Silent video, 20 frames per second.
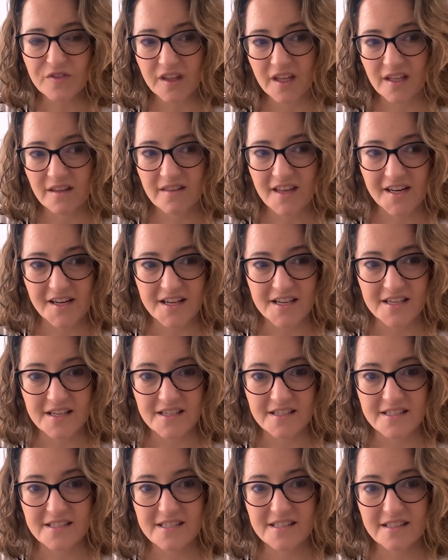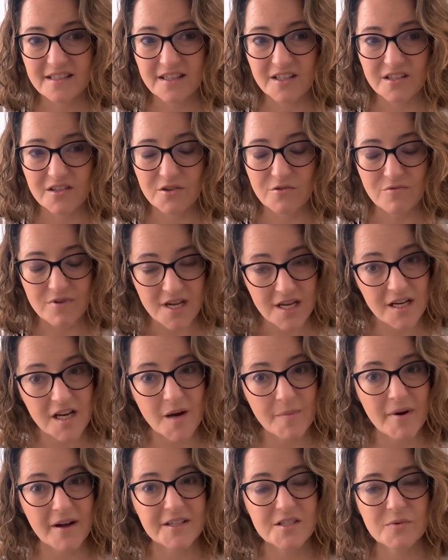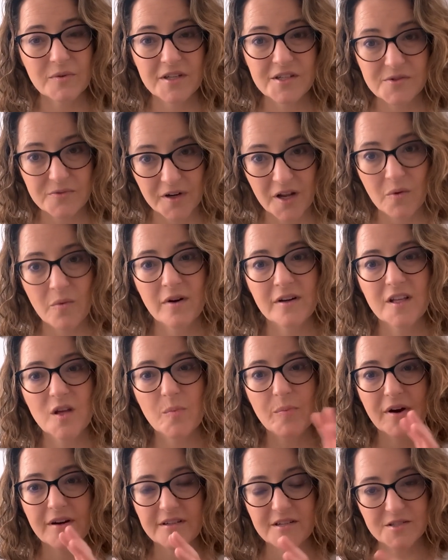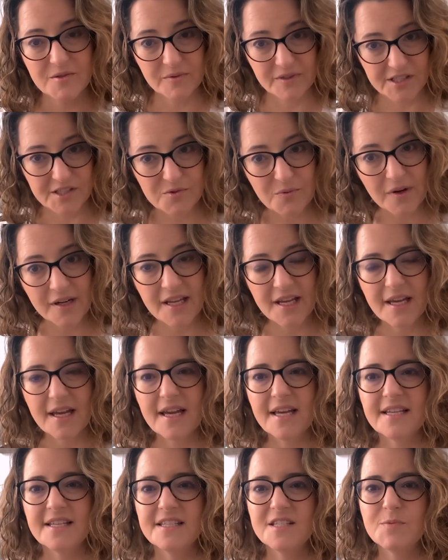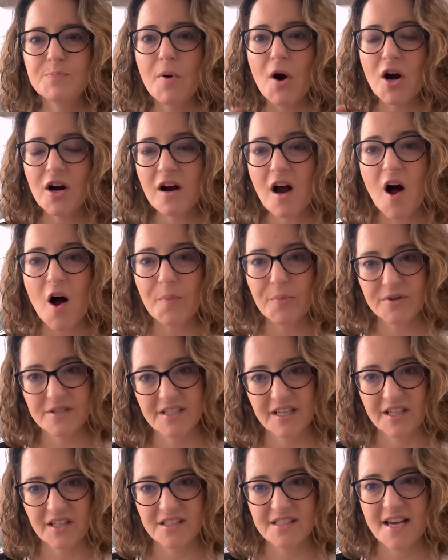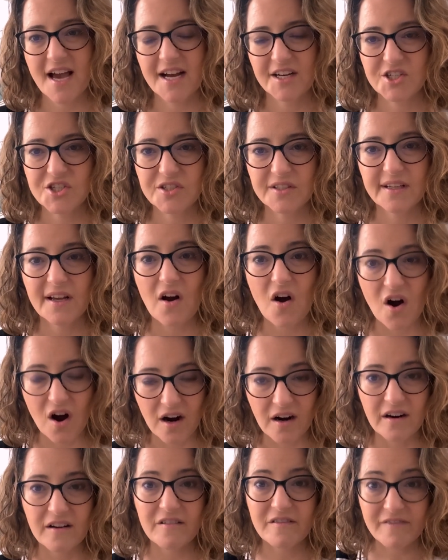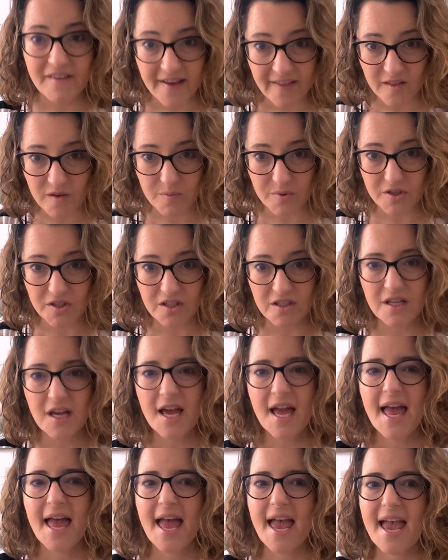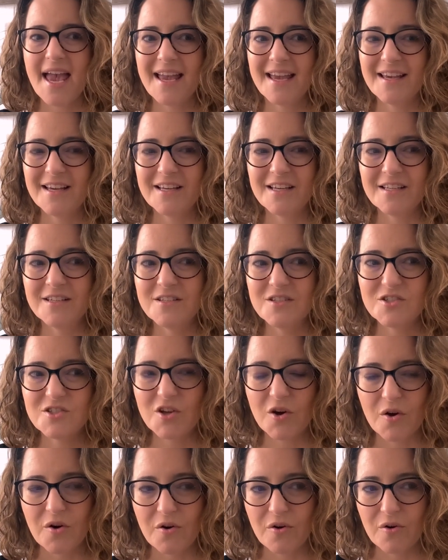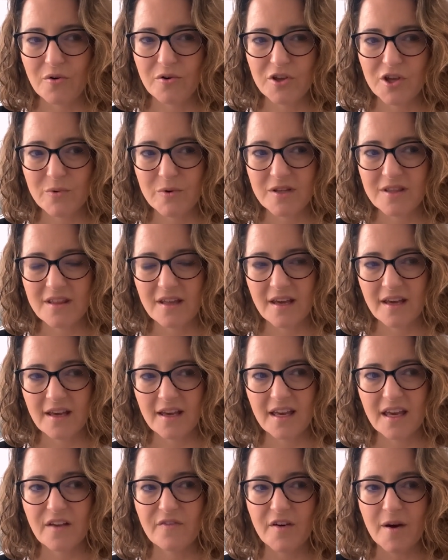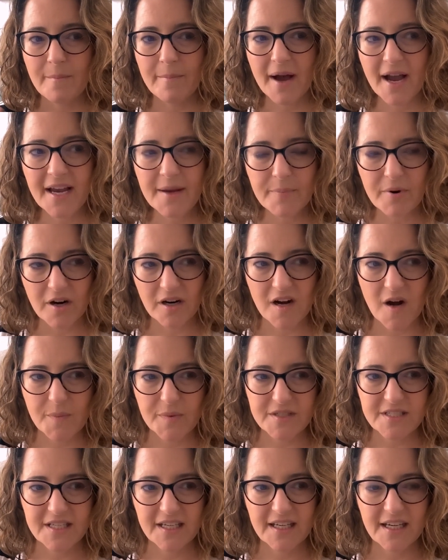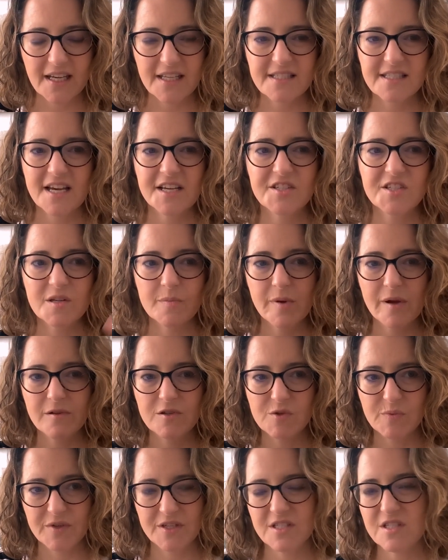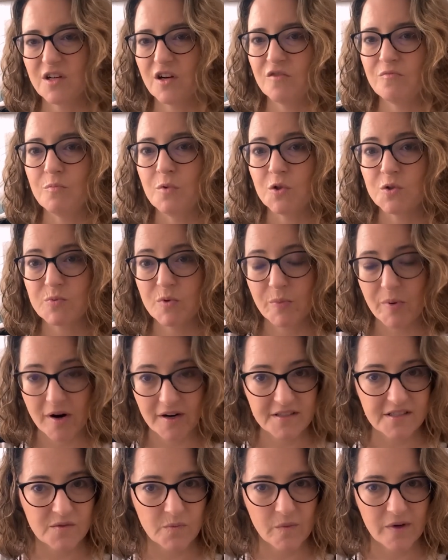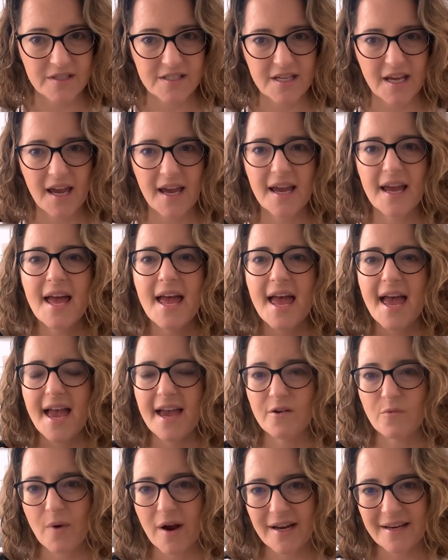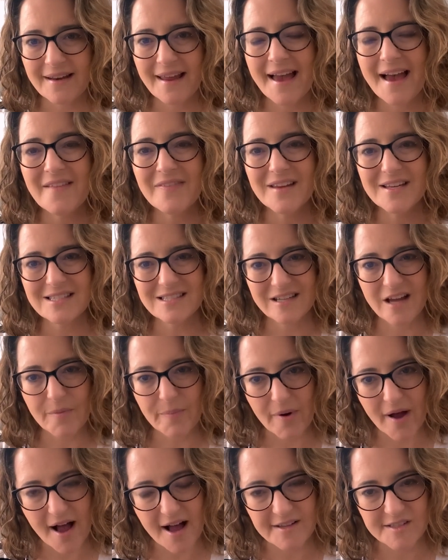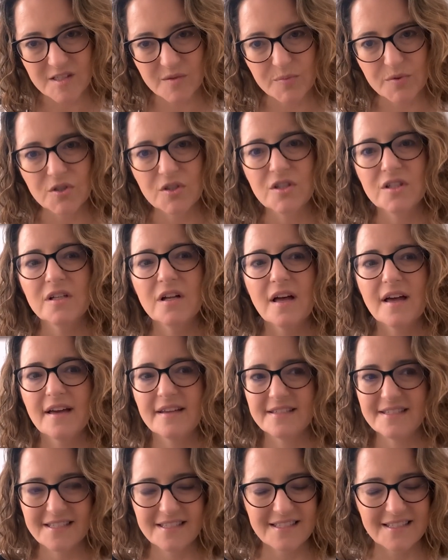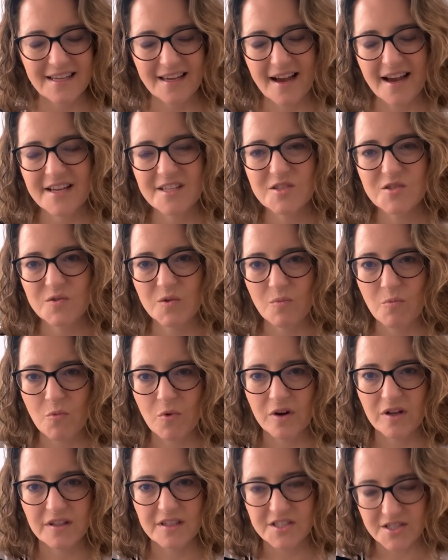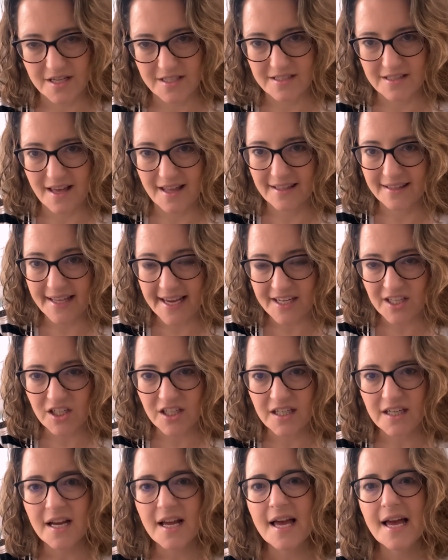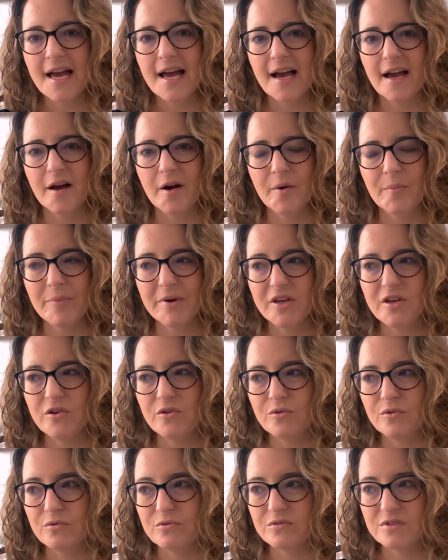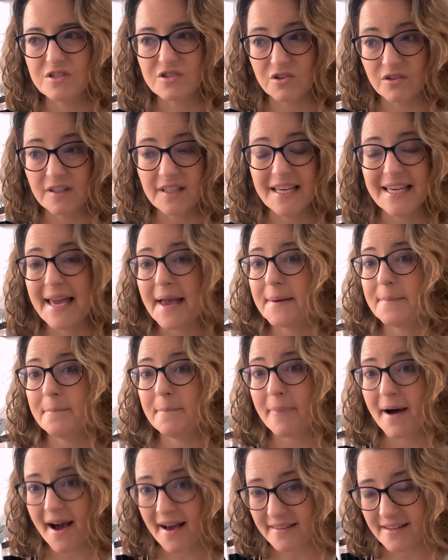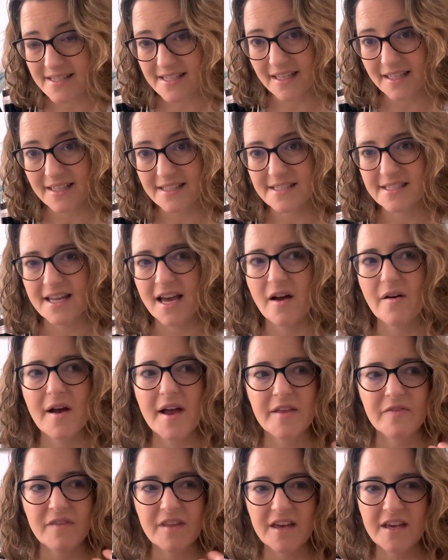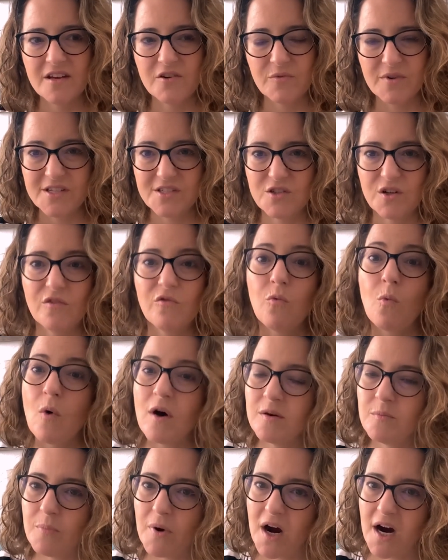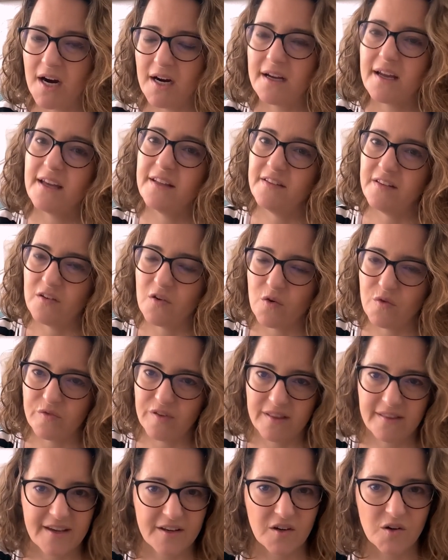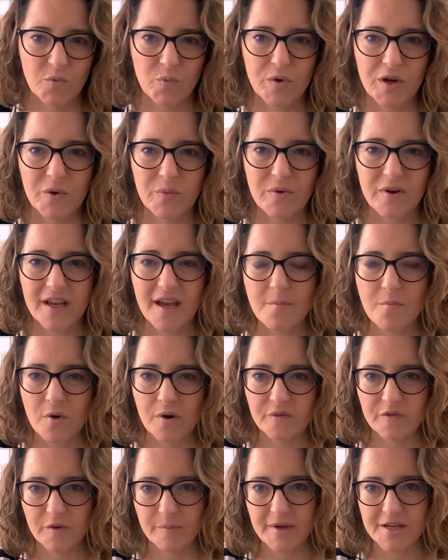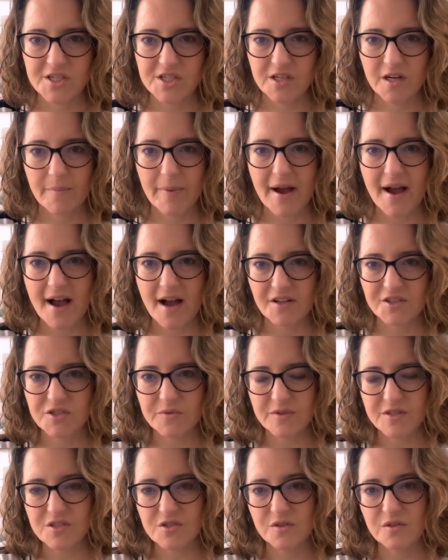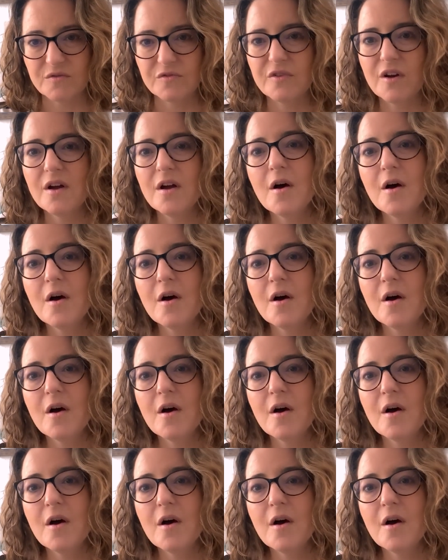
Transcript: thing that is unique about 2021 compared to 2020 is park hopper tickets actually are available. And so you would think, if I'm buying park hopper tickets, I should be able to reserve multiple parks in one day. And right now that is not possible. At Disney, I assume, will adjust that later. But you certainly can buy the tickets now and then reserve one park. And then hopefully later we will get more information about how to reserve